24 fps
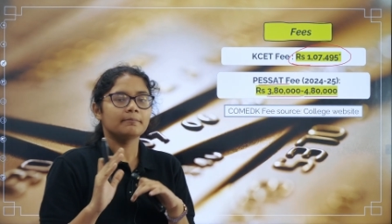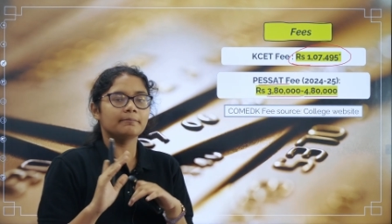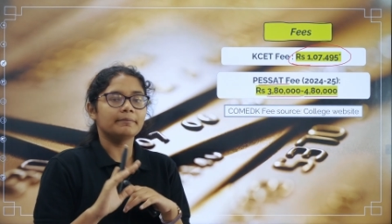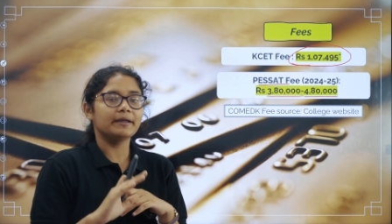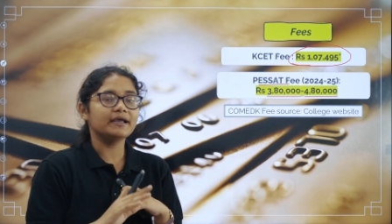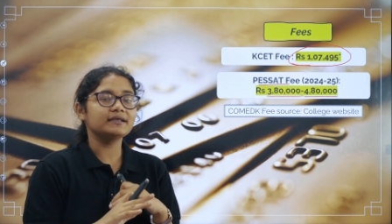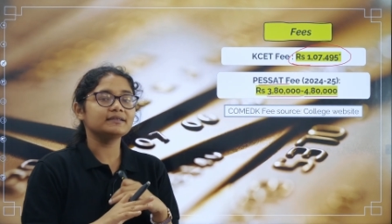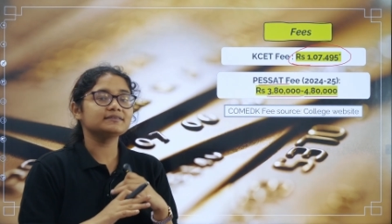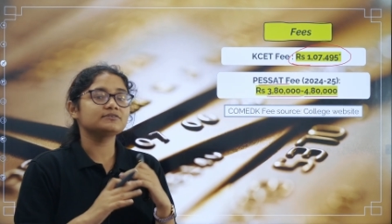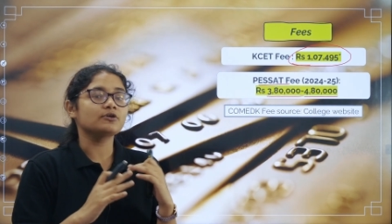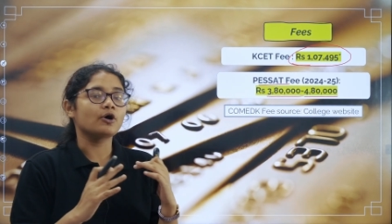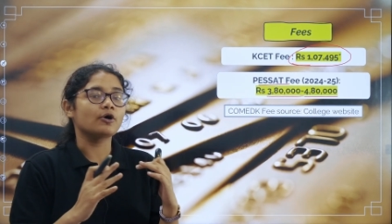
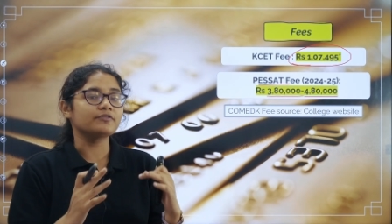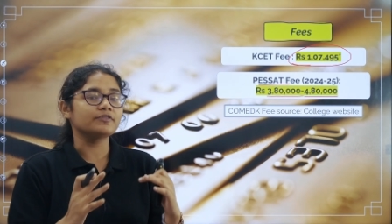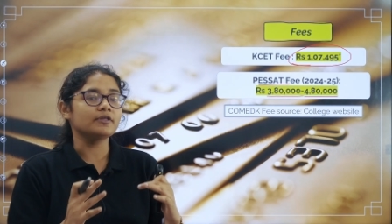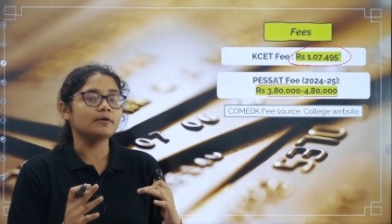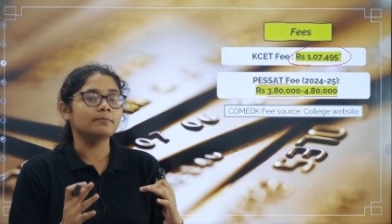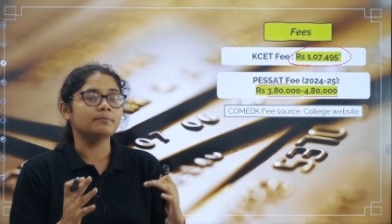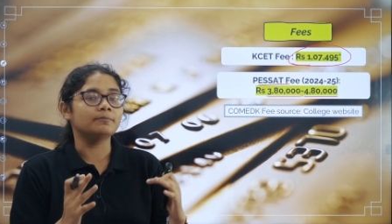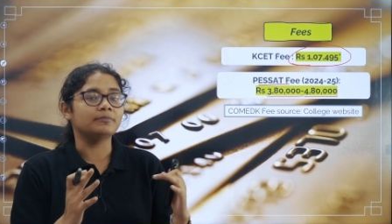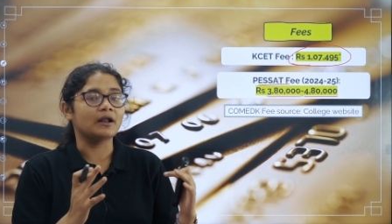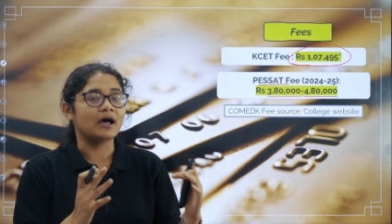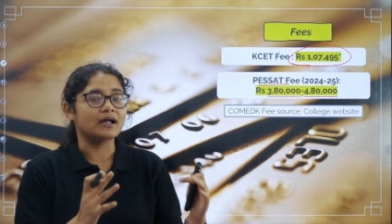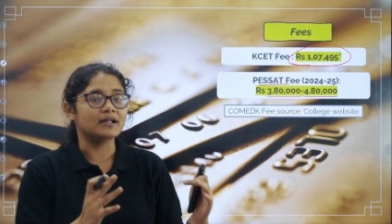based on the
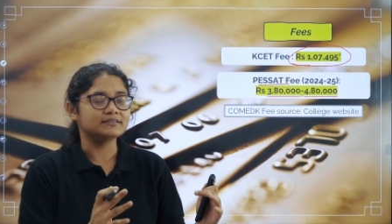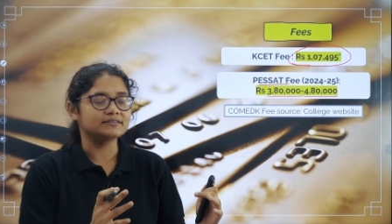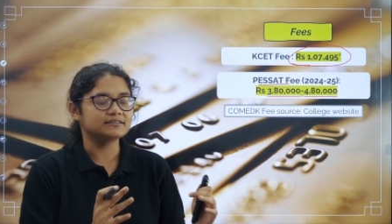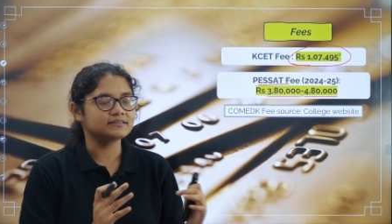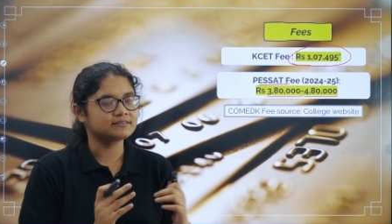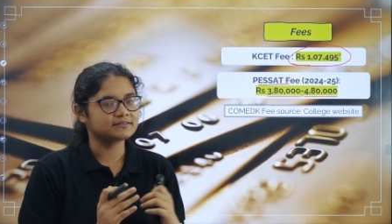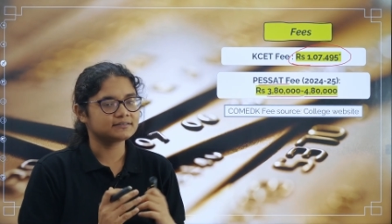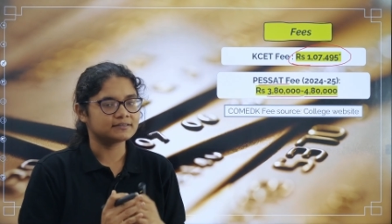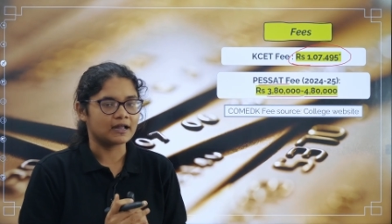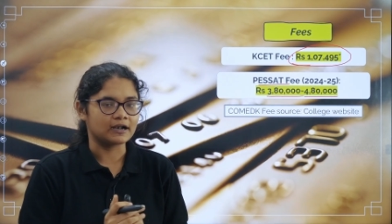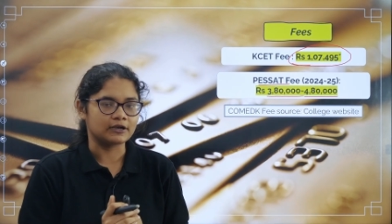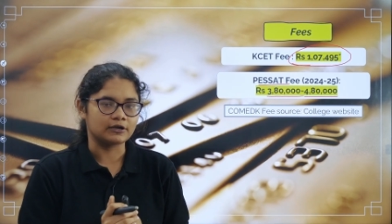
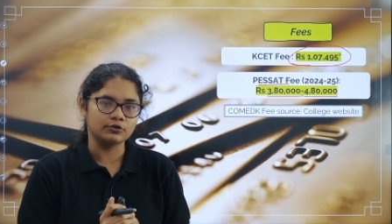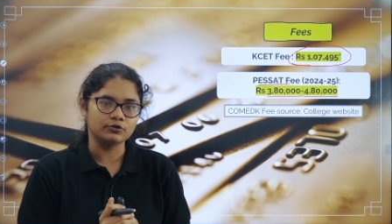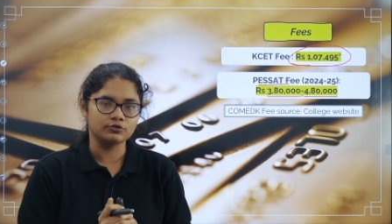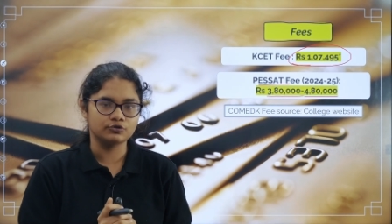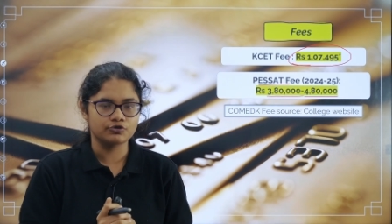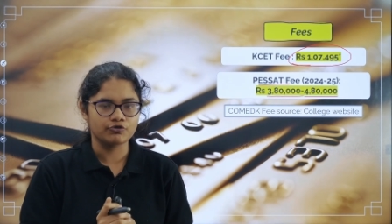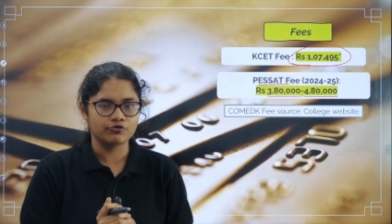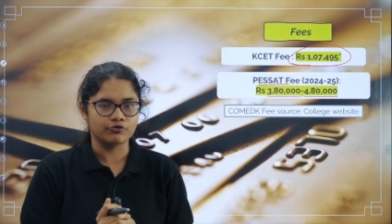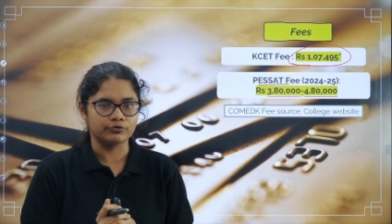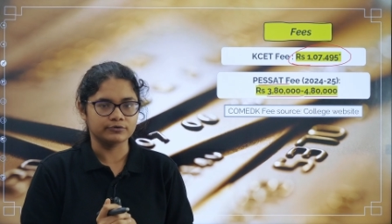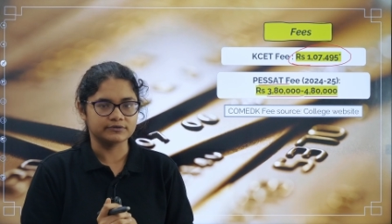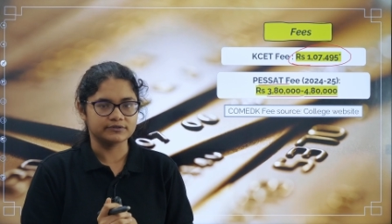branches that you
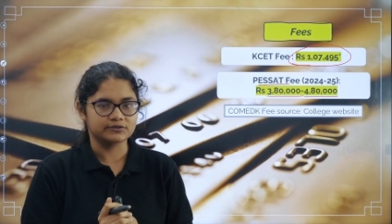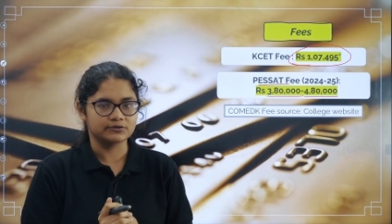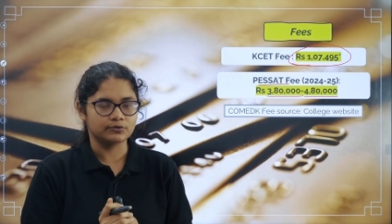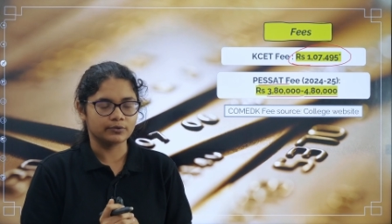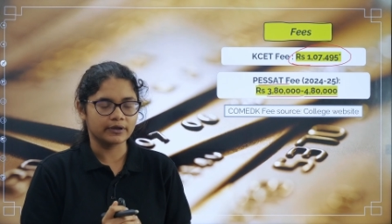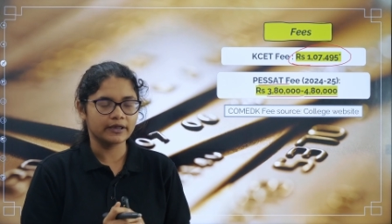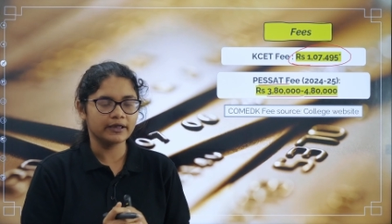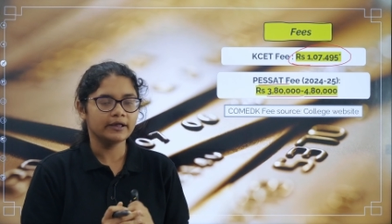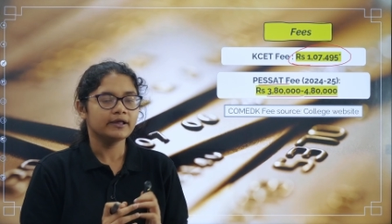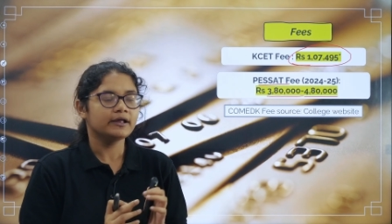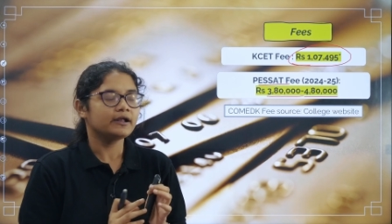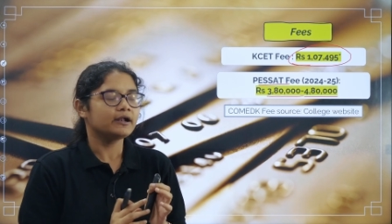choose
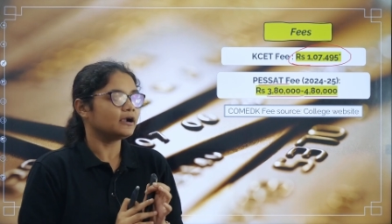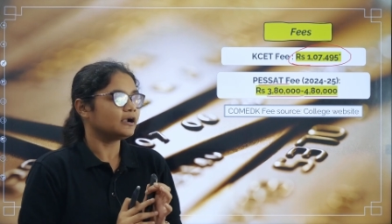okay